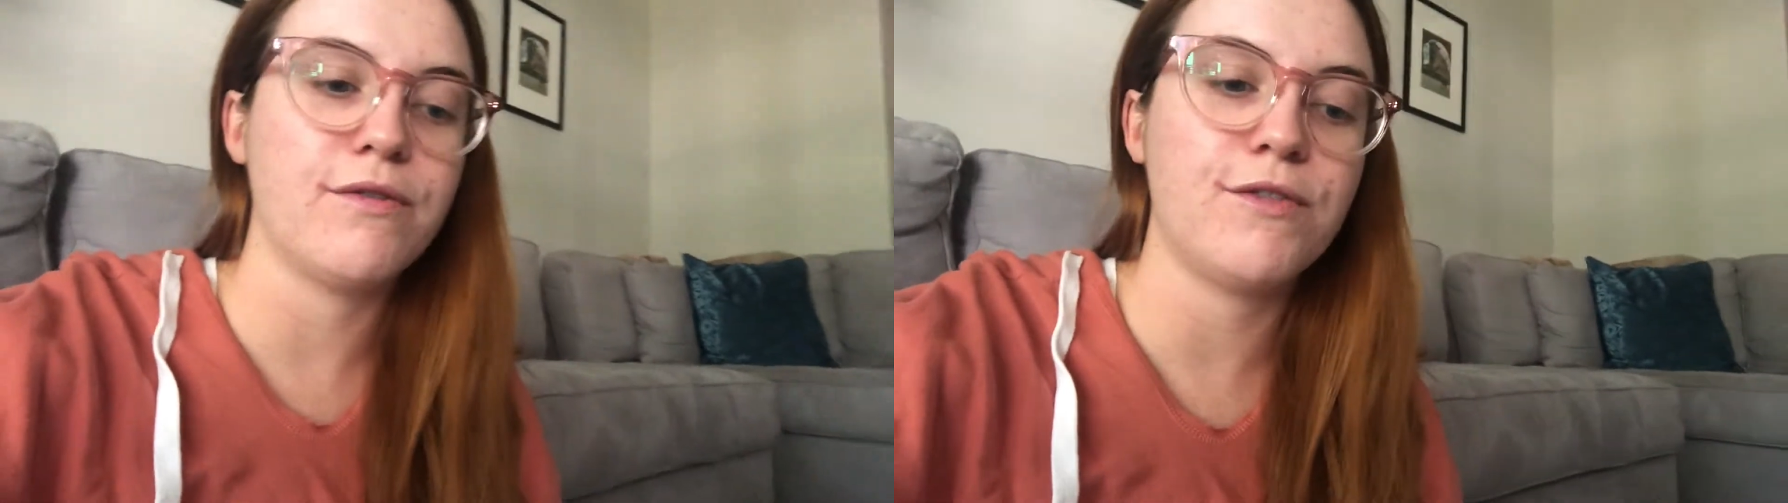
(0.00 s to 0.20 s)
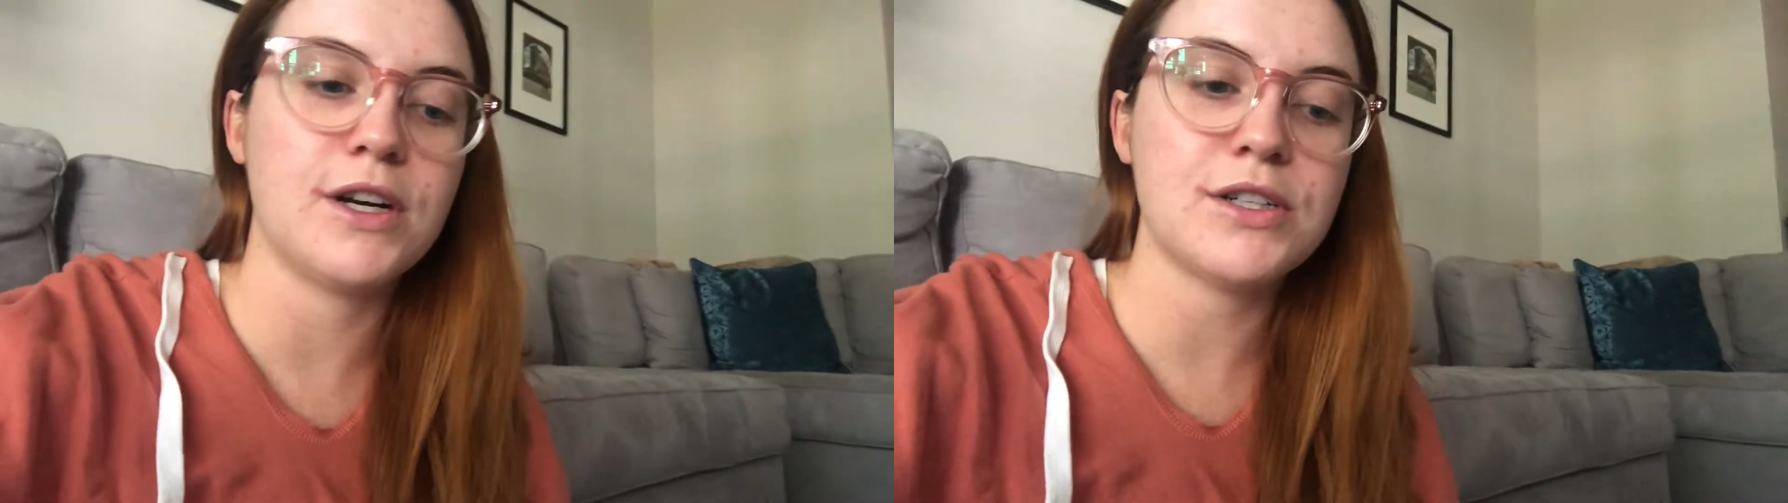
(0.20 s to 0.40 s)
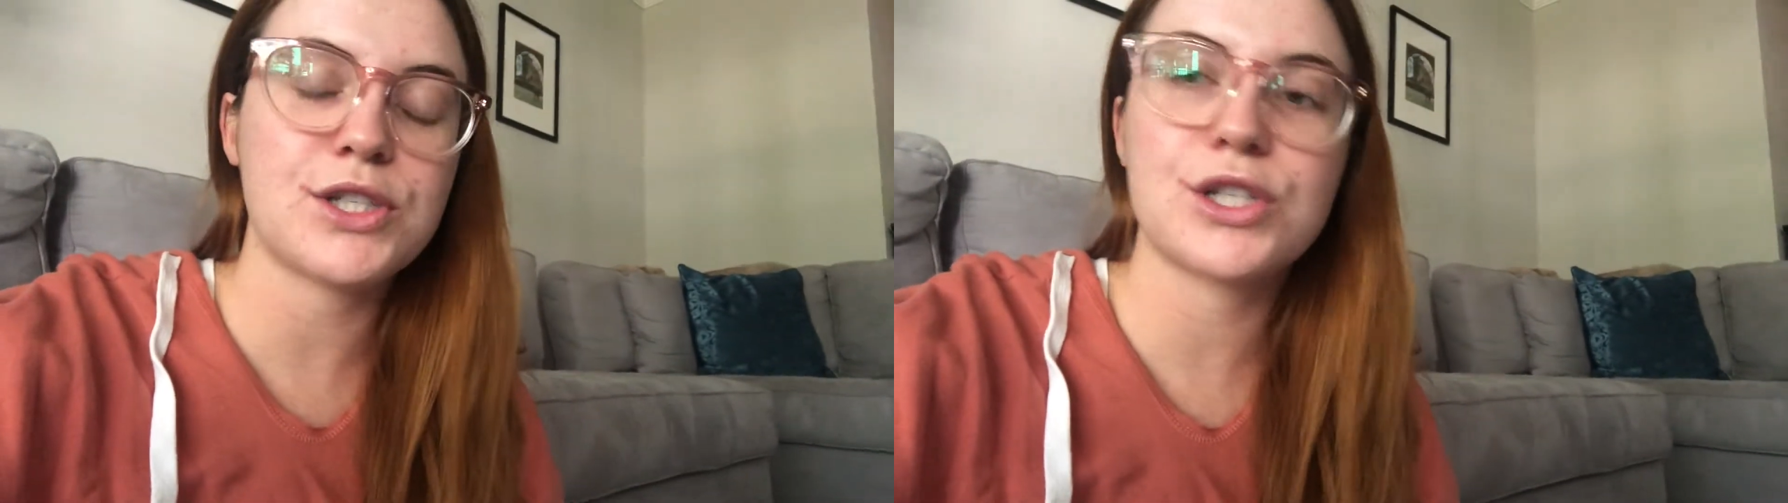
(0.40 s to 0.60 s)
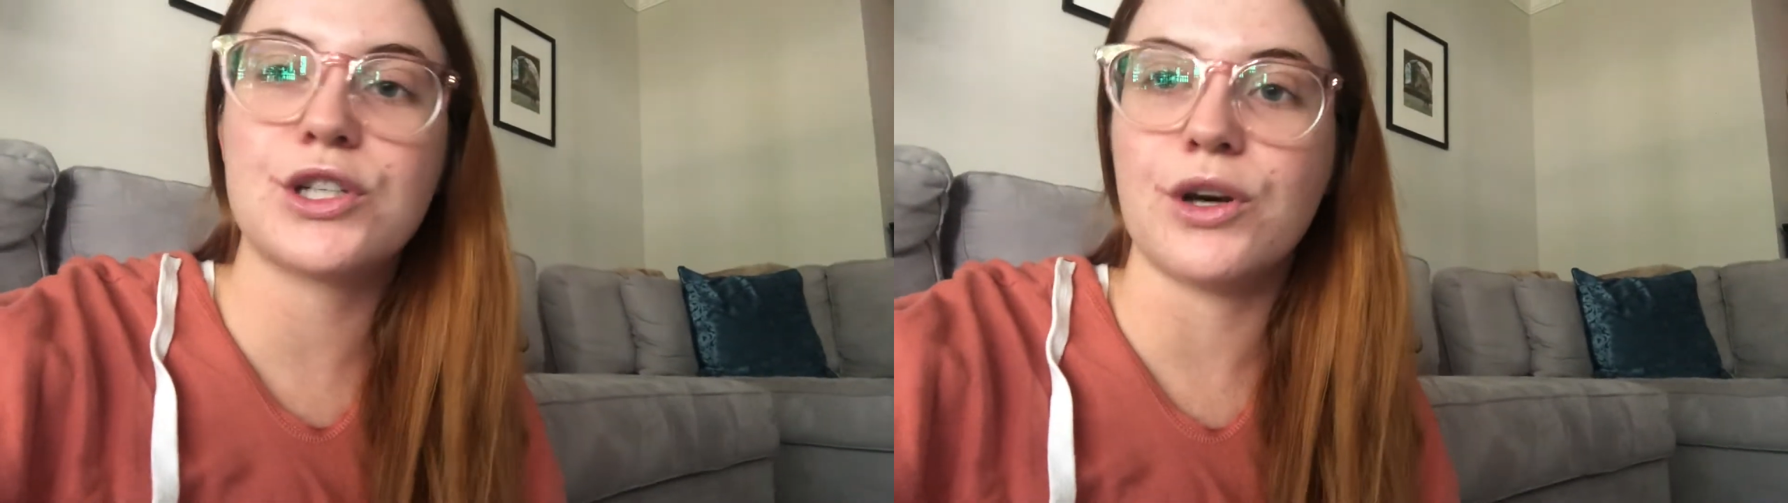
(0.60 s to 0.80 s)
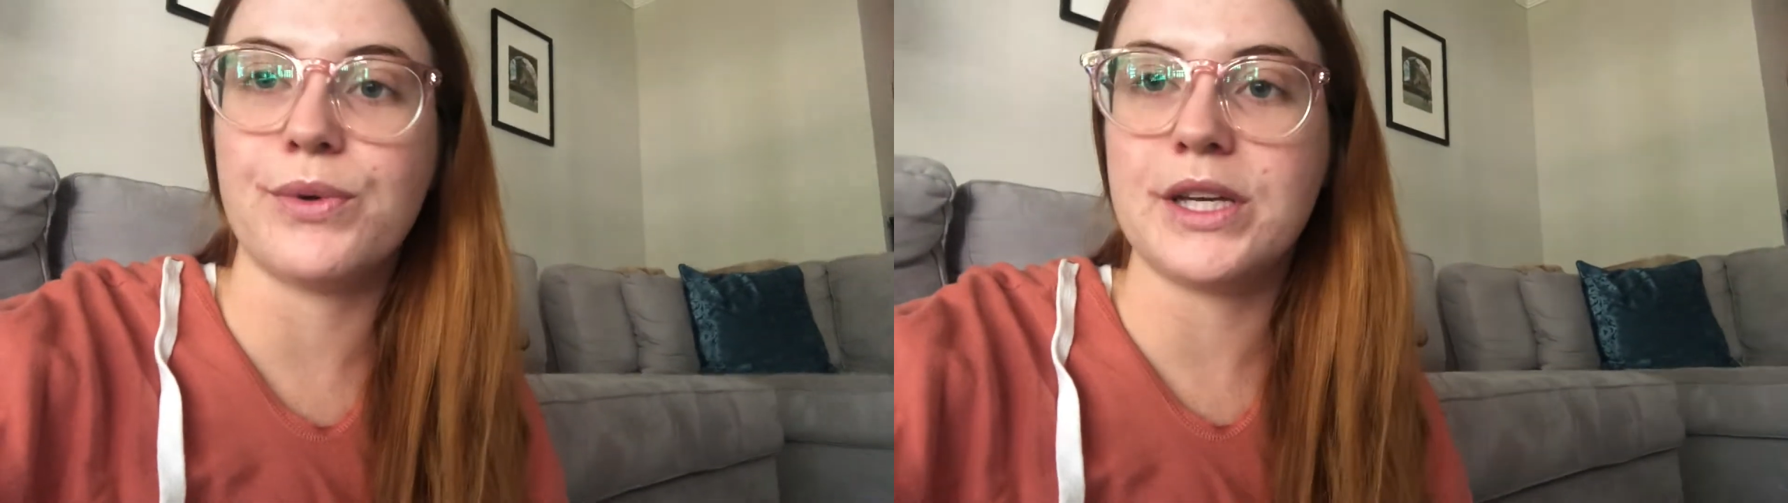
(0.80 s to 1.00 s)
first
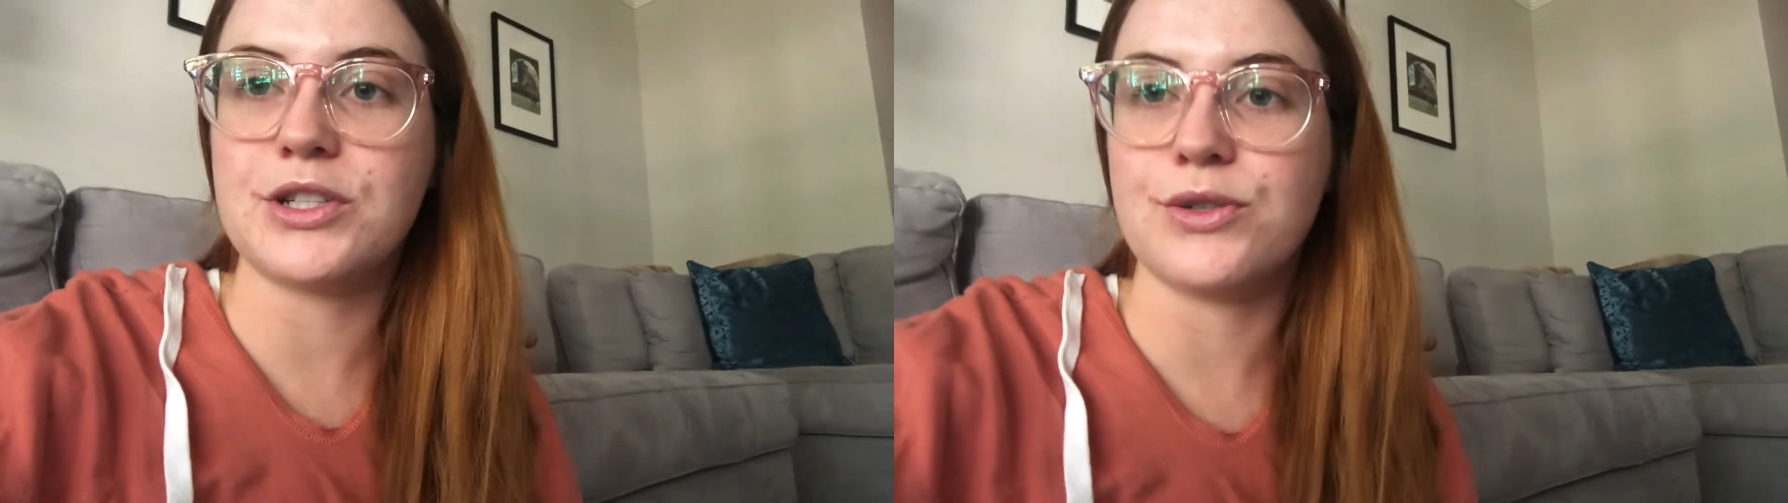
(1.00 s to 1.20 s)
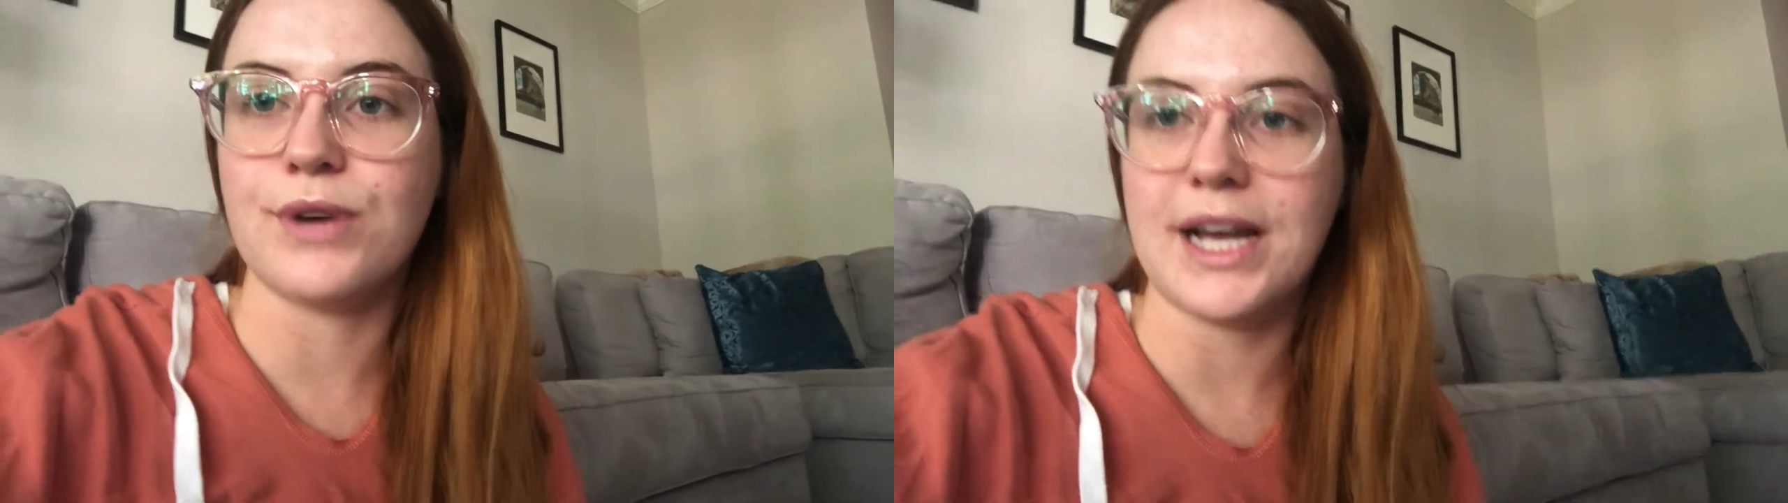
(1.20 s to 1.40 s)
going to